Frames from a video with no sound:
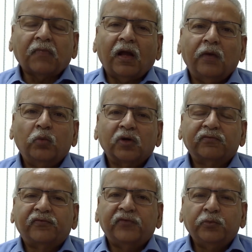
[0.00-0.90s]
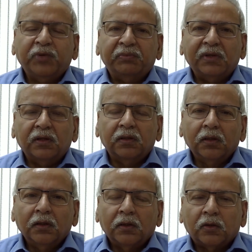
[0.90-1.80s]
I'm one of the few people
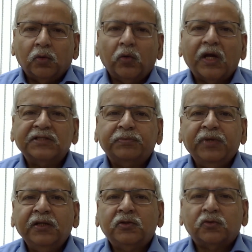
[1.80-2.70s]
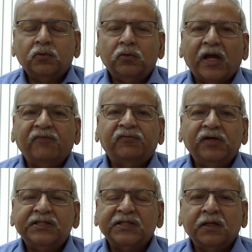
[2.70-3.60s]
who has been to
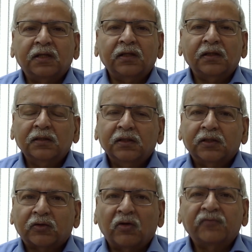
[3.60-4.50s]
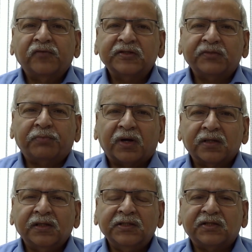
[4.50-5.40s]
every single conference of
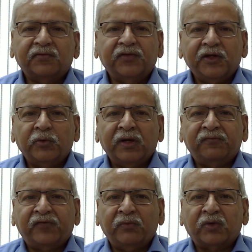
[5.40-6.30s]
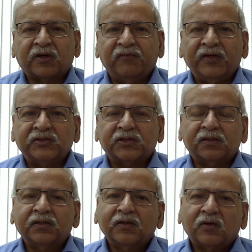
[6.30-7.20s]
parties of the UN Framework Convention
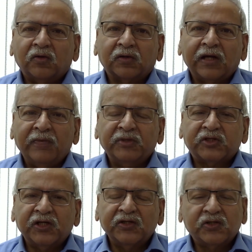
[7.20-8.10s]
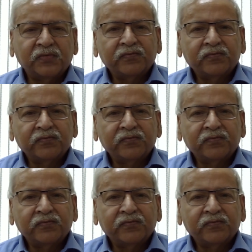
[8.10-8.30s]
on Climate Change,